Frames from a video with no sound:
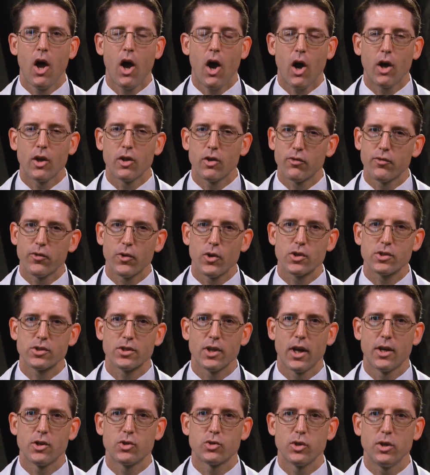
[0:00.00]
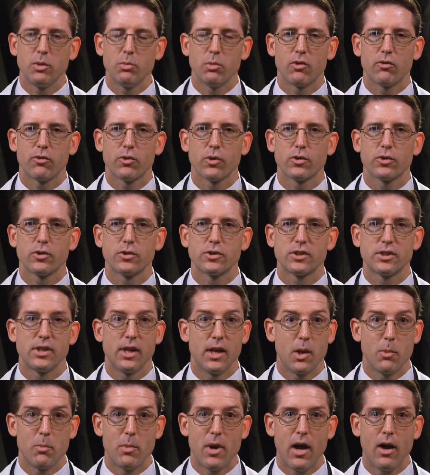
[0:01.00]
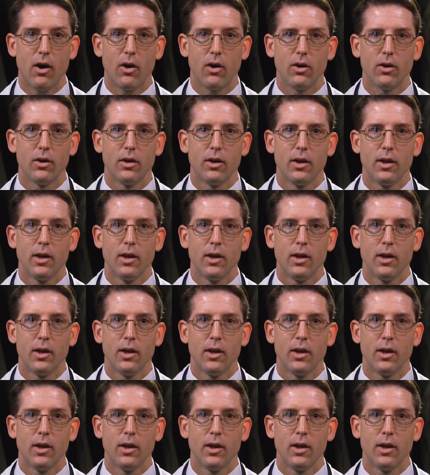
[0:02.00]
are the first-line treatment for CML.